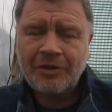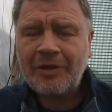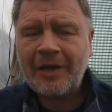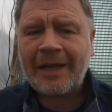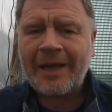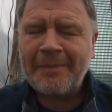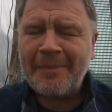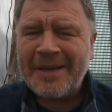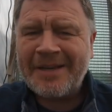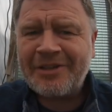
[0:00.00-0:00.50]
So
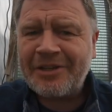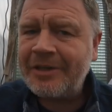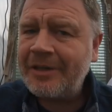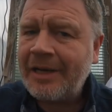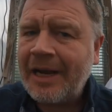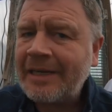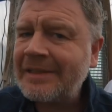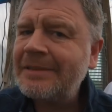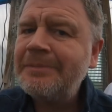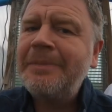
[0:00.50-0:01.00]
like I mentioned,
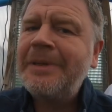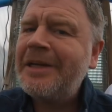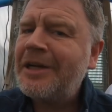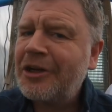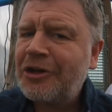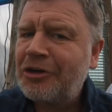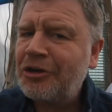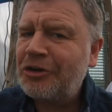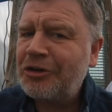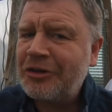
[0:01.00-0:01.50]
it hasn't been
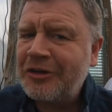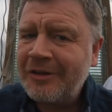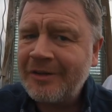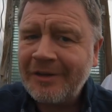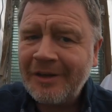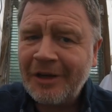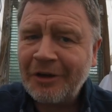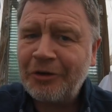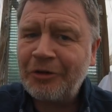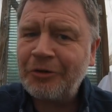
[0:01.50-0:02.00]
a
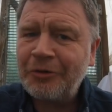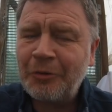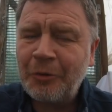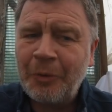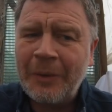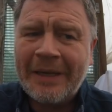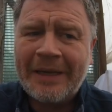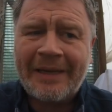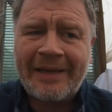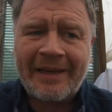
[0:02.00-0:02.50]
good
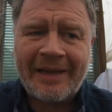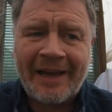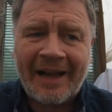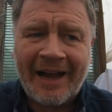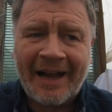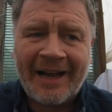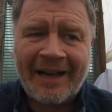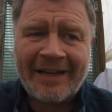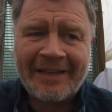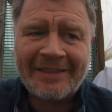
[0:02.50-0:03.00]
week.
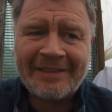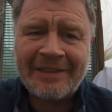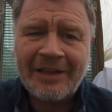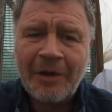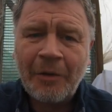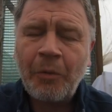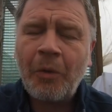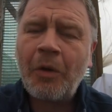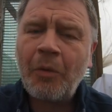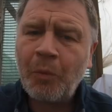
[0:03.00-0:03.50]
And
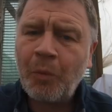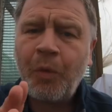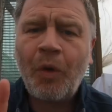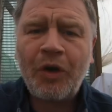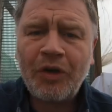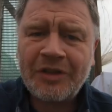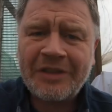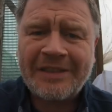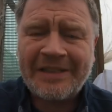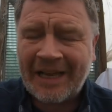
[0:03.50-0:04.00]
what
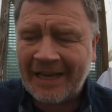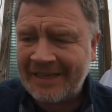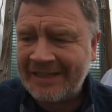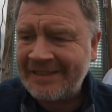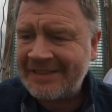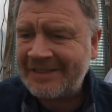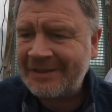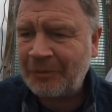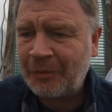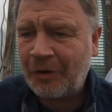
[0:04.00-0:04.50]
was
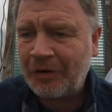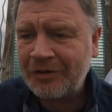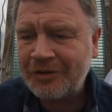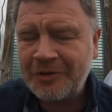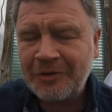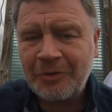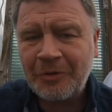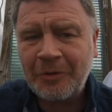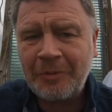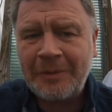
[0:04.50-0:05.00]
nice
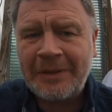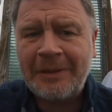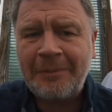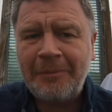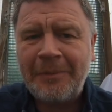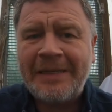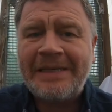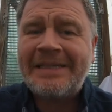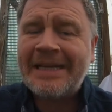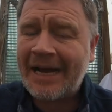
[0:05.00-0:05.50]
was, though,
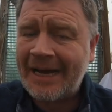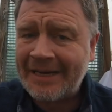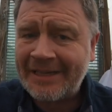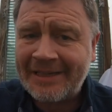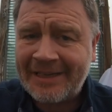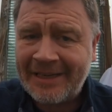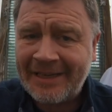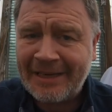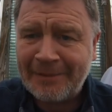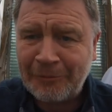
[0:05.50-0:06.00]
me
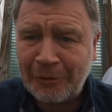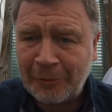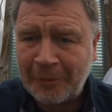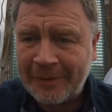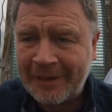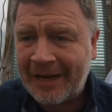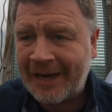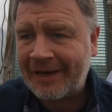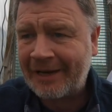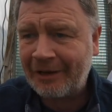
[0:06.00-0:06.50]
dad came up
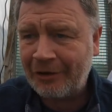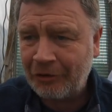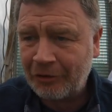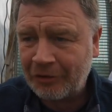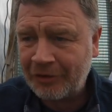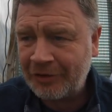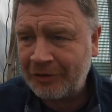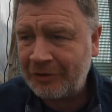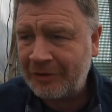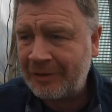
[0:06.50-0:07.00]
and had a
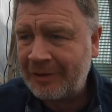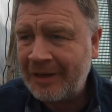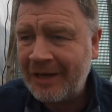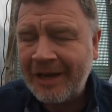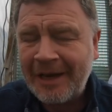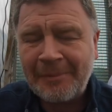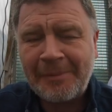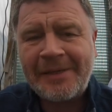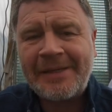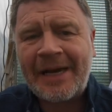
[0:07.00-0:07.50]
look. You know,
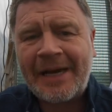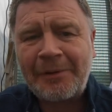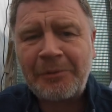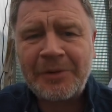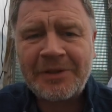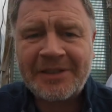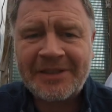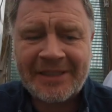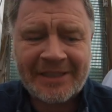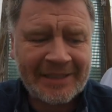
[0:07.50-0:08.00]
my dad
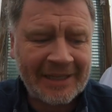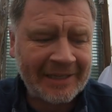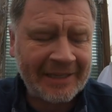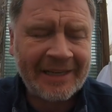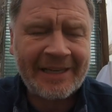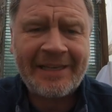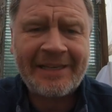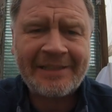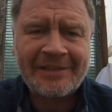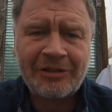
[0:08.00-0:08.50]
was saying that
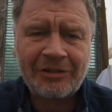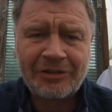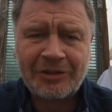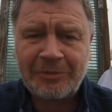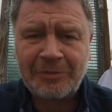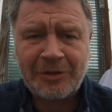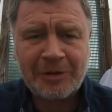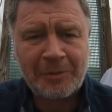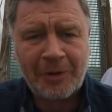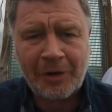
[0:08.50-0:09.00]
he's got
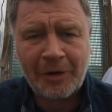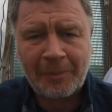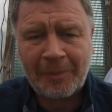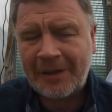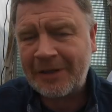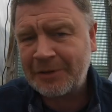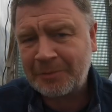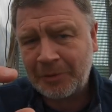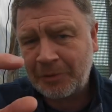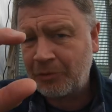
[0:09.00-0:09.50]
some tomato
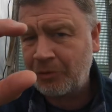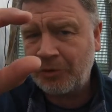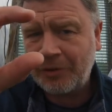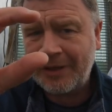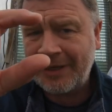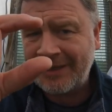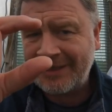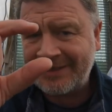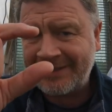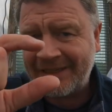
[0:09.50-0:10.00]
plants, but they're
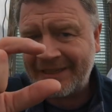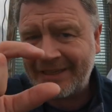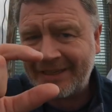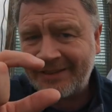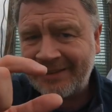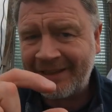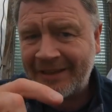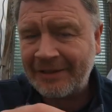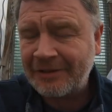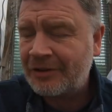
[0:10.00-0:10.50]
only little
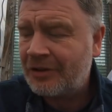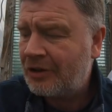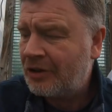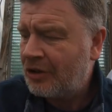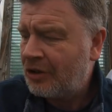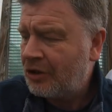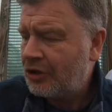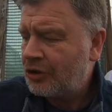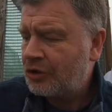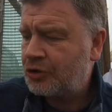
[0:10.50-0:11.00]
dinky things.
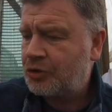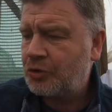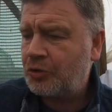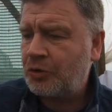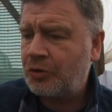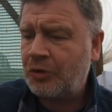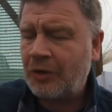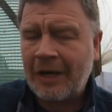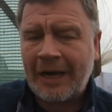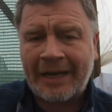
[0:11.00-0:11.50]

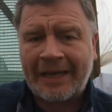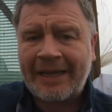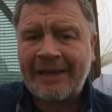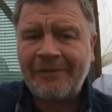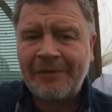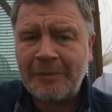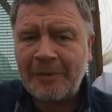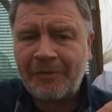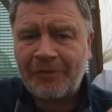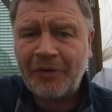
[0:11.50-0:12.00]
So I
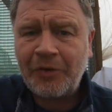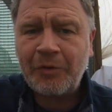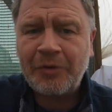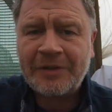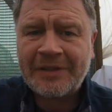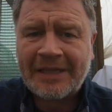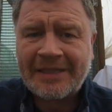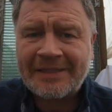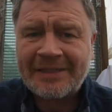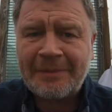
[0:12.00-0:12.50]
give him a few
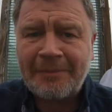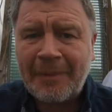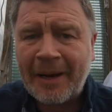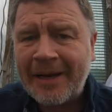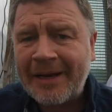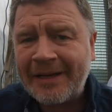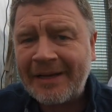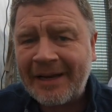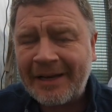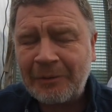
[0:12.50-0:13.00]
sets of
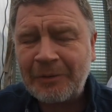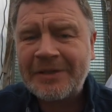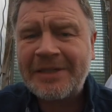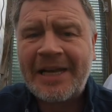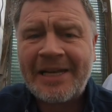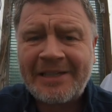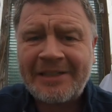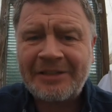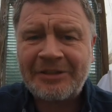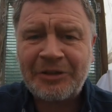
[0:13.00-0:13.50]
mine, and it was
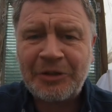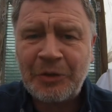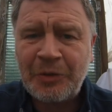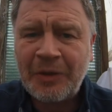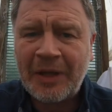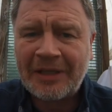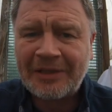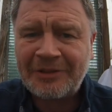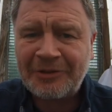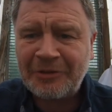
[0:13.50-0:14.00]
nice to
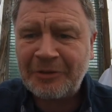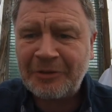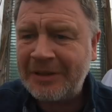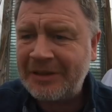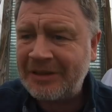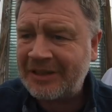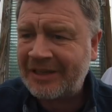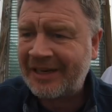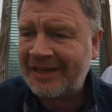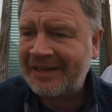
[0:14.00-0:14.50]
do that. what I
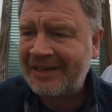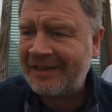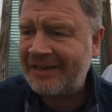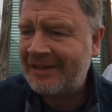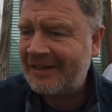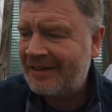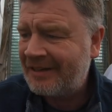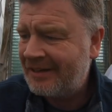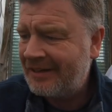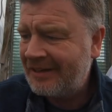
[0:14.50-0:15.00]
mean? To kind of
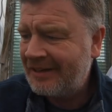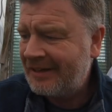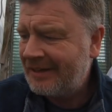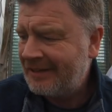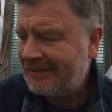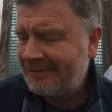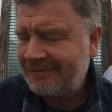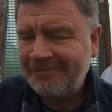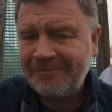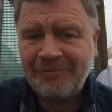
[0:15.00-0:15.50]

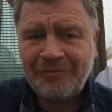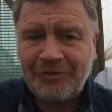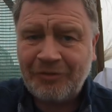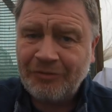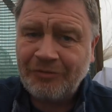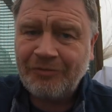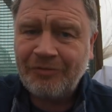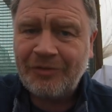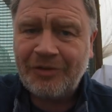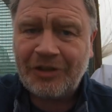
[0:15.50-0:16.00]

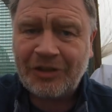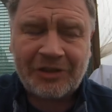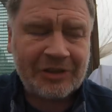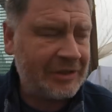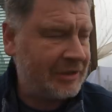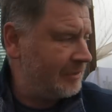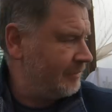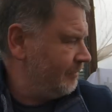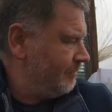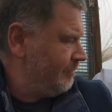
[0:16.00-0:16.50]
just,
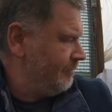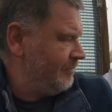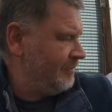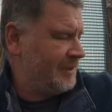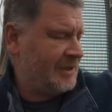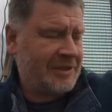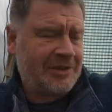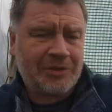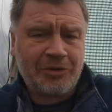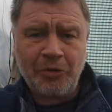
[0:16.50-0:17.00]

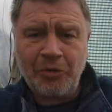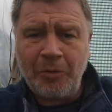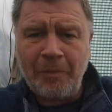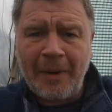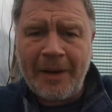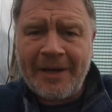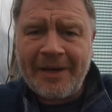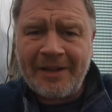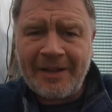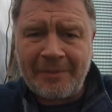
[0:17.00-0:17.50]
there's so
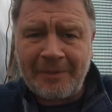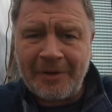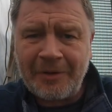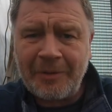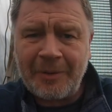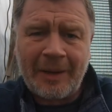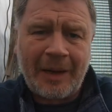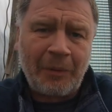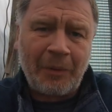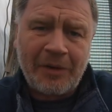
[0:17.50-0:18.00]
many of them, you
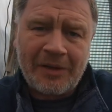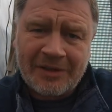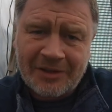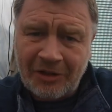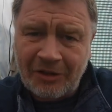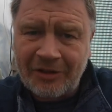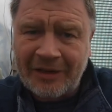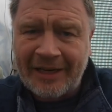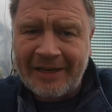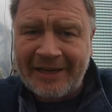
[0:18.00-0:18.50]
know. I want to
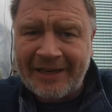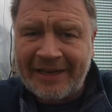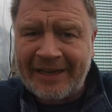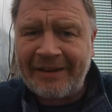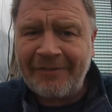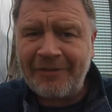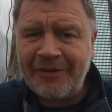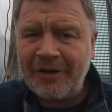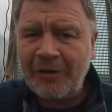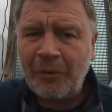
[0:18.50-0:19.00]
start kind of
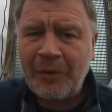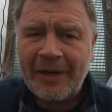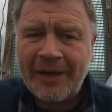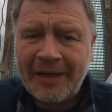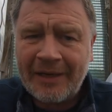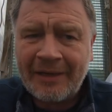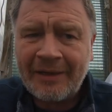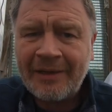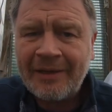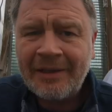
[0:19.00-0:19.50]
giving
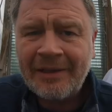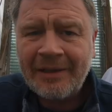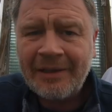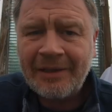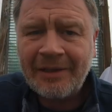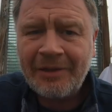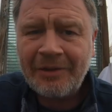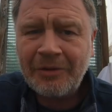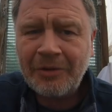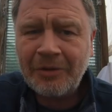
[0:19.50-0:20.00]
away,
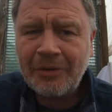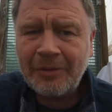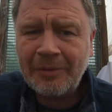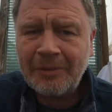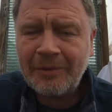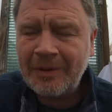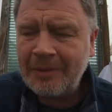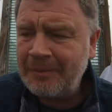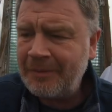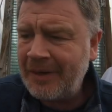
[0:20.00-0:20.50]
you know,
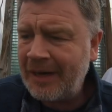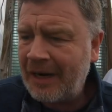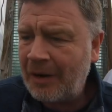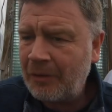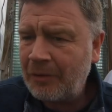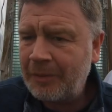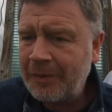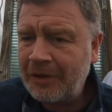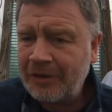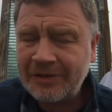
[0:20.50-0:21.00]
them
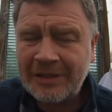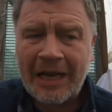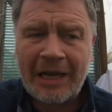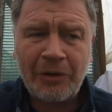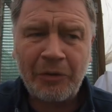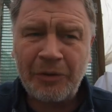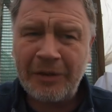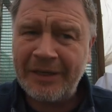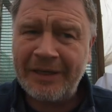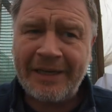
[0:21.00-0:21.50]
now, because
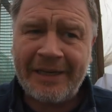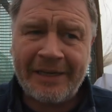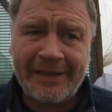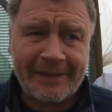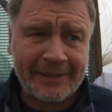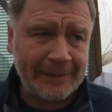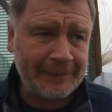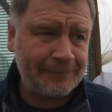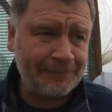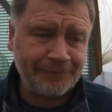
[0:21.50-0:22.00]
I'll only
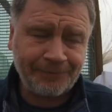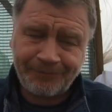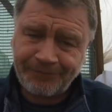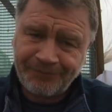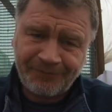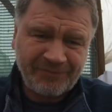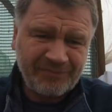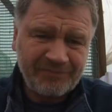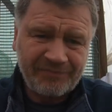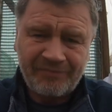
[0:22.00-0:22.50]
need,
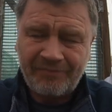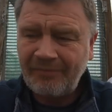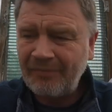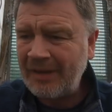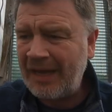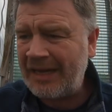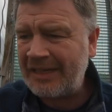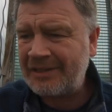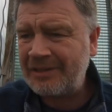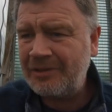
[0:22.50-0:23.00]

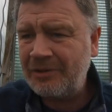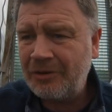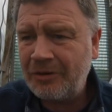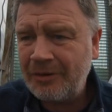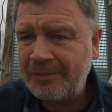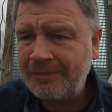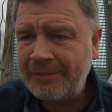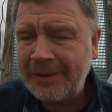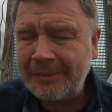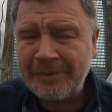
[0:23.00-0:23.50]
I don't
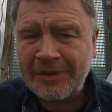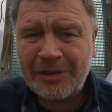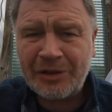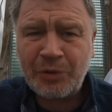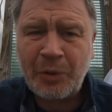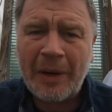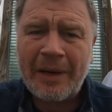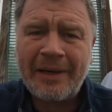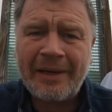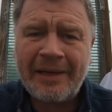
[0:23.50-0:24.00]
know, maybe
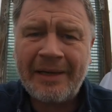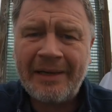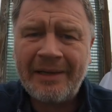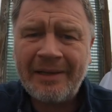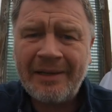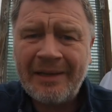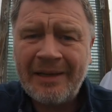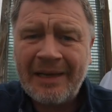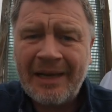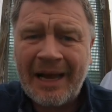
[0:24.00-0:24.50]
20
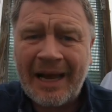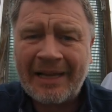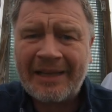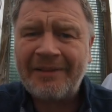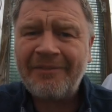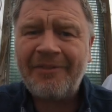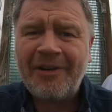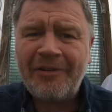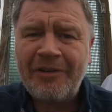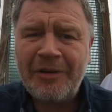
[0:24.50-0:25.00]
at
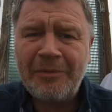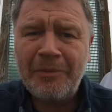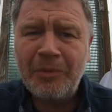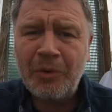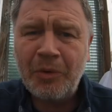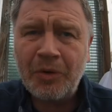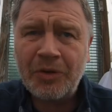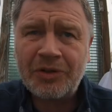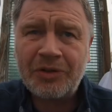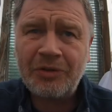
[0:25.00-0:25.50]
the very
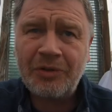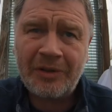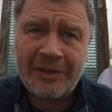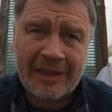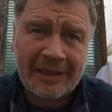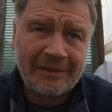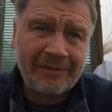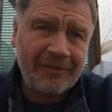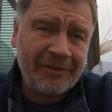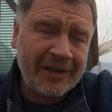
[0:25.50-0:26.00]
most, you
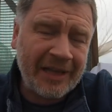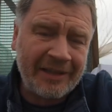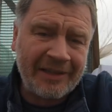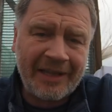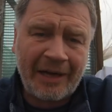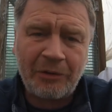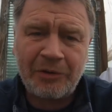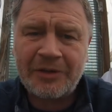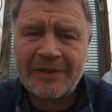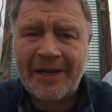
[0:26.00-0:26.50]
know. Forget
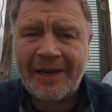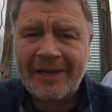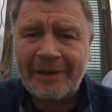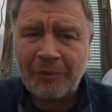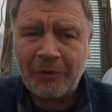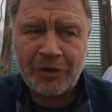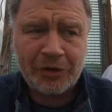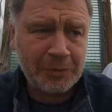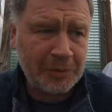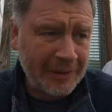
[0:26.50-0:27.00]
the
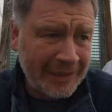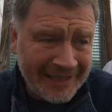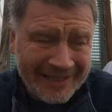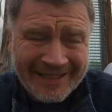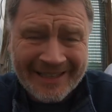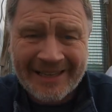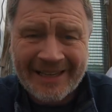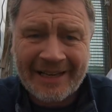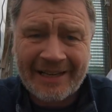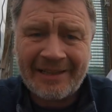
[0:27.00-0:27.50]
outside ones, but
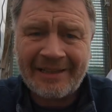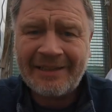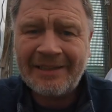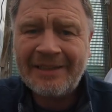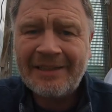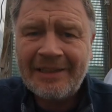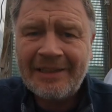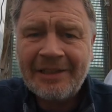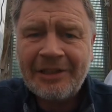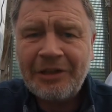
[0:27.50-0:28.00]
in here,
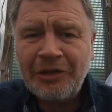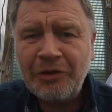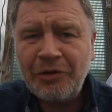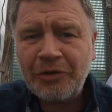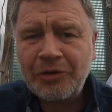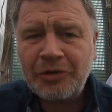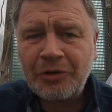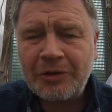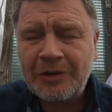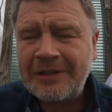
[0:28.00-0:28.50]
you
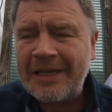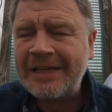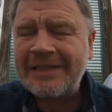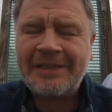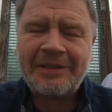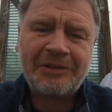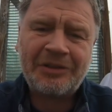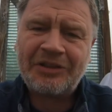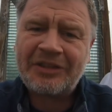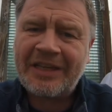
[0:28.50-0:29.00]
know, so it's
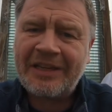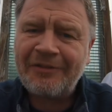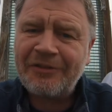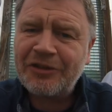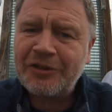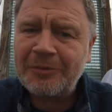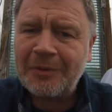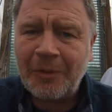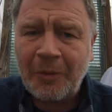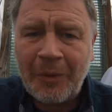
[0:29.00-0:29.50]
nice to just give
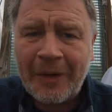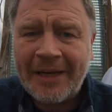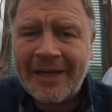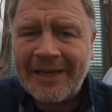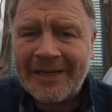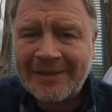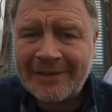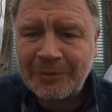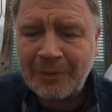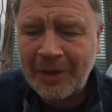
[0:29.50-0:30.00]
some
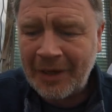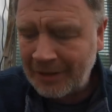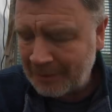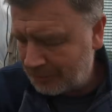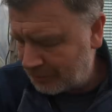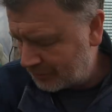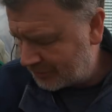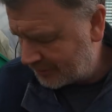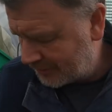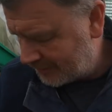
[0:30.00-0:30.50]
away as well.
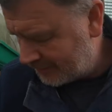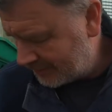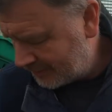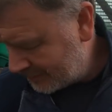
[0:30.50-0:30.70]
But